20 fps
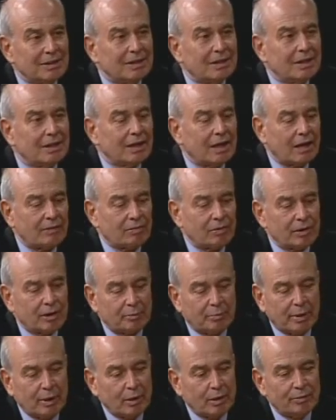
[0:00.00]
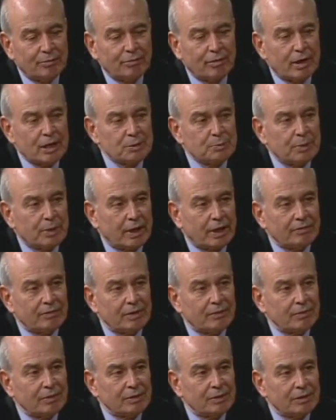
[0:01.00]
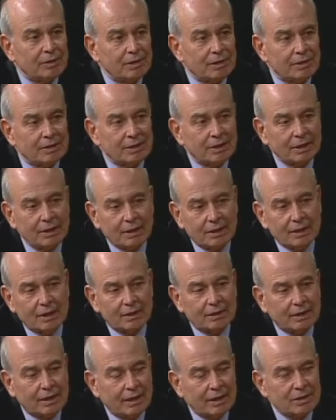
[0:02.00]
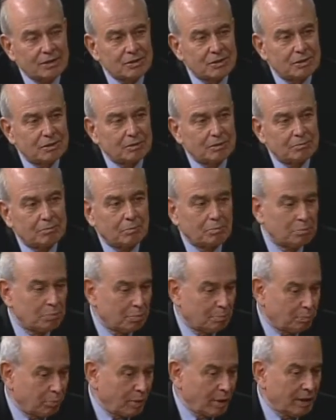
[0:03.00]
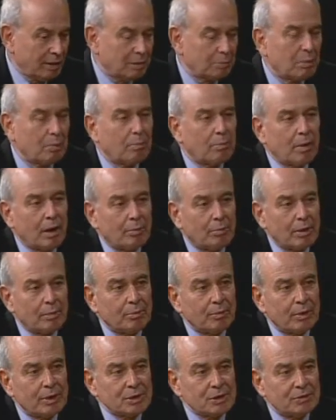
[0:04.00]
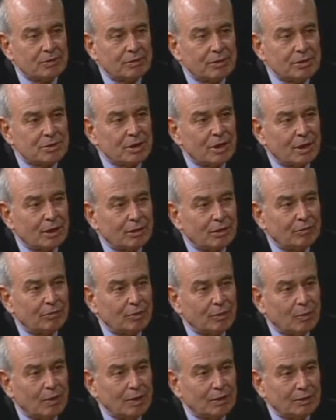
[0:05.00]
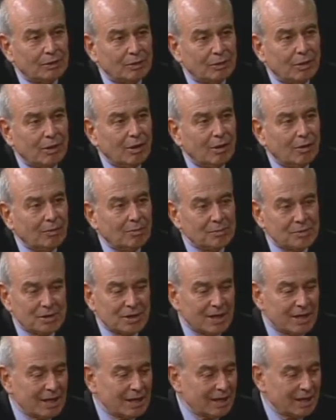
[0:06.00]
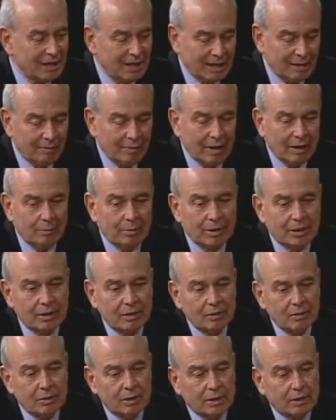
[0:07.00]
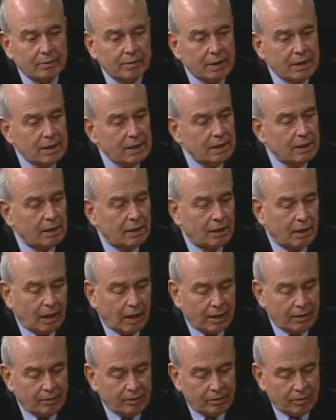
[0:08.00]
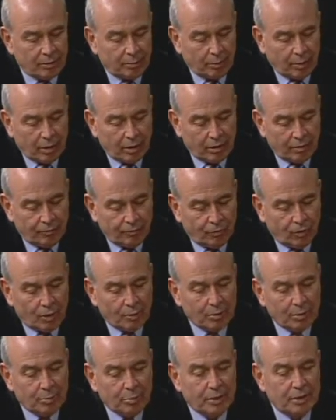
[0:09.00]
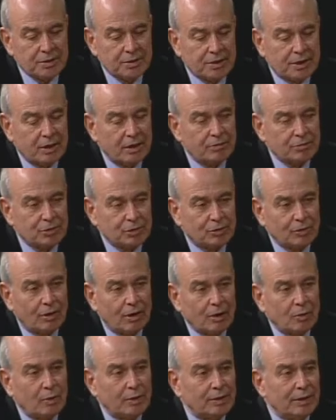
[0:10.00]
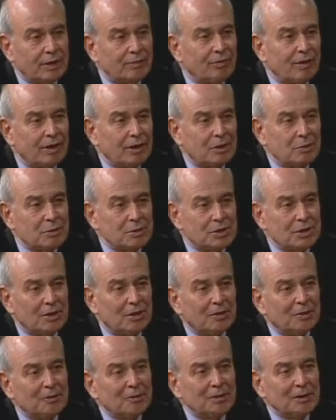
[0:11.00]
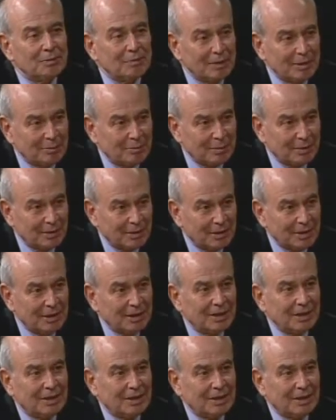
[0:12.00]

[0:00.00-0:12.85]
Yes. I've heard it paraphrased, but I've never heard it attached to, prior to our preparation for this title for Wendell Holmes, and I'm happy to do it. I heard a, a former president of Chautauqua identify you as the only member